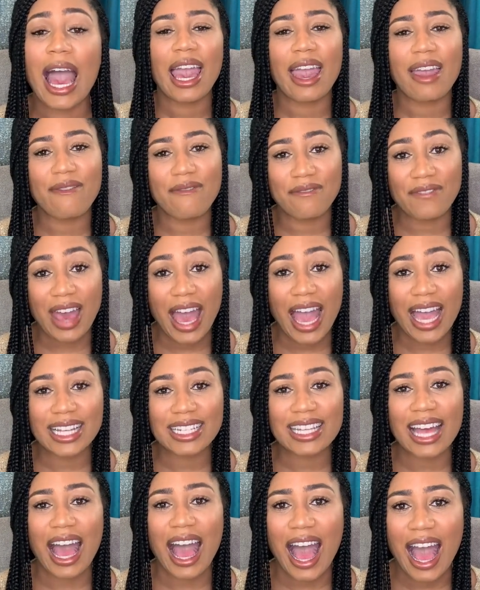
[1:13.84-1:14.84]
In
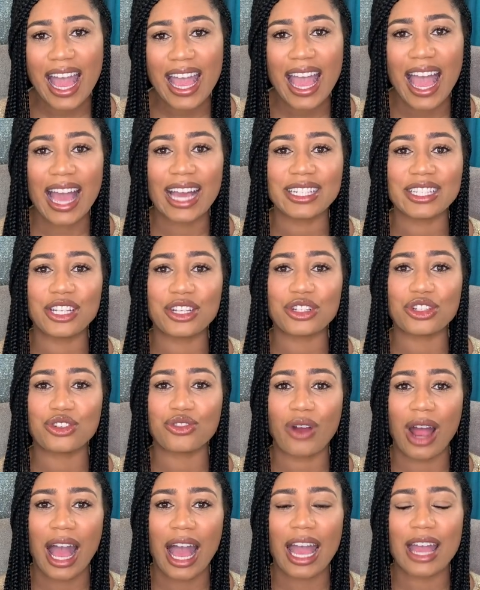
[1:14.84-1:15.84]
fact, I had to
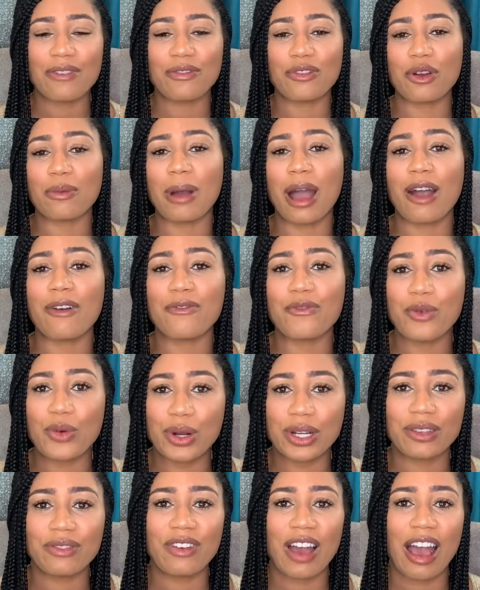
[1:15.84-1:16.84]
drive for about
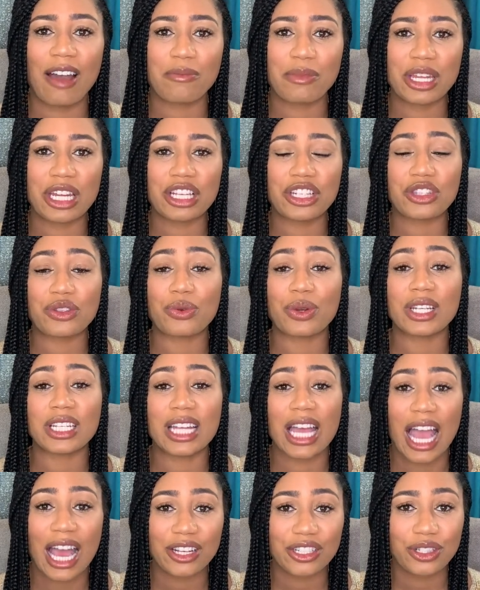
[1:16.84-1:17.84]
45 minutes through a
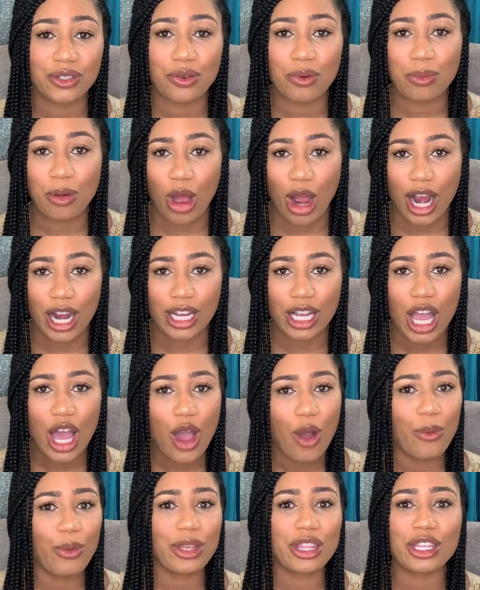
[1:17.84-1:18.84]
national park
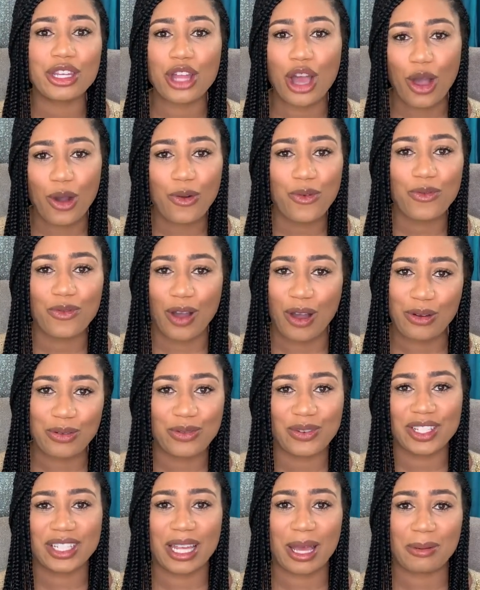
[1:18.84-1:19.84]
with no phone
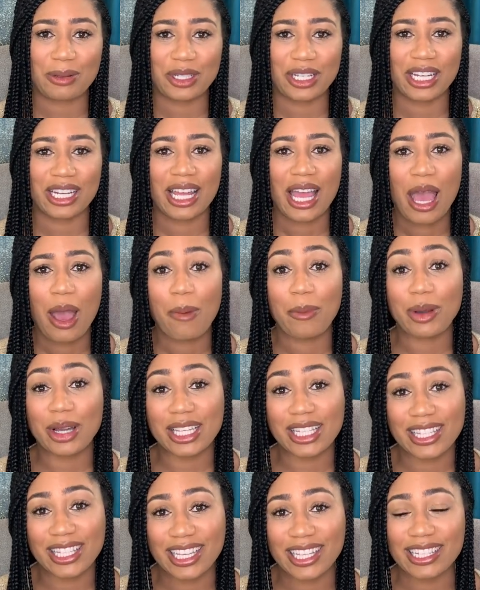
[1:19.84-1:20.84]
reception.
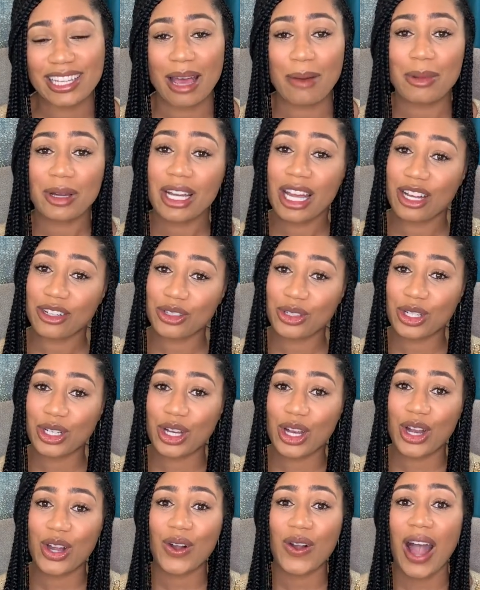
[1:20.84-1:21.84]
But since I'm a country
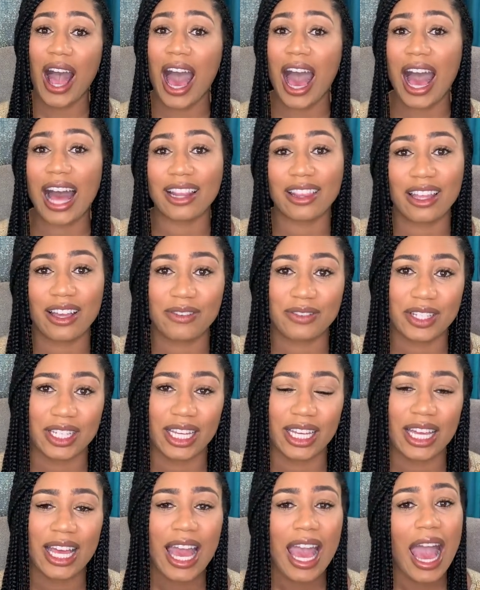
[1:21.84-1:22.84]
girl, I loved
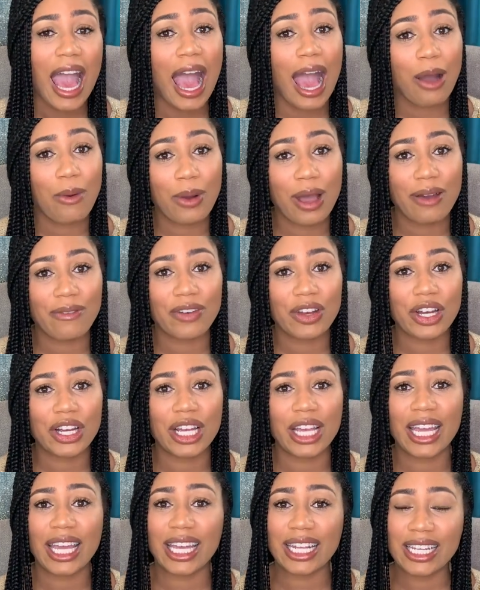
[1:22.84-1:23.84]
it.
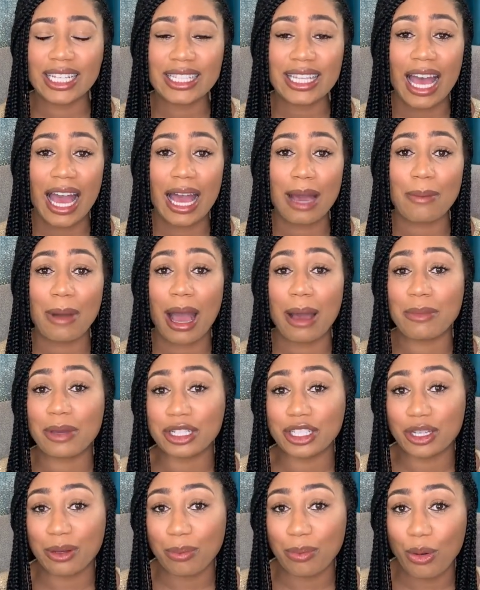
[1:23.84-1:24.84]
However, anytime I
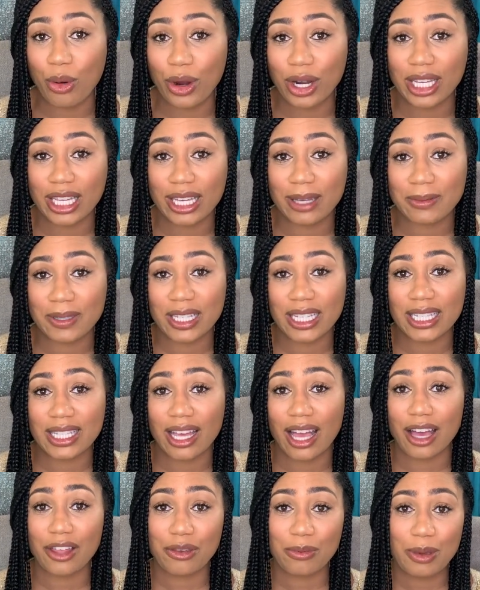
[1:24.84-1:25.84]
mention Port Gibson
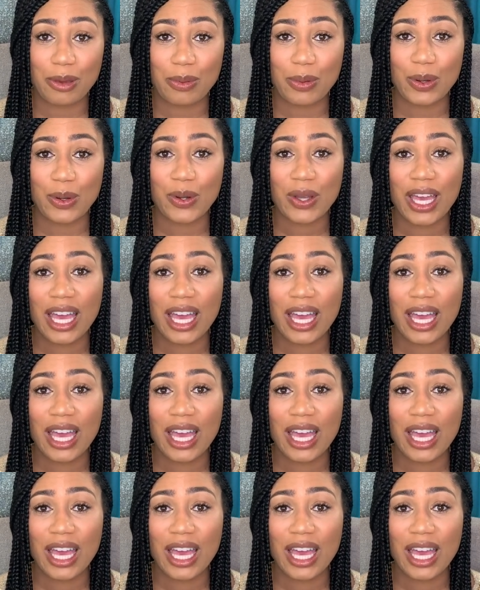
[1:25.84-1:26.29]
to other people,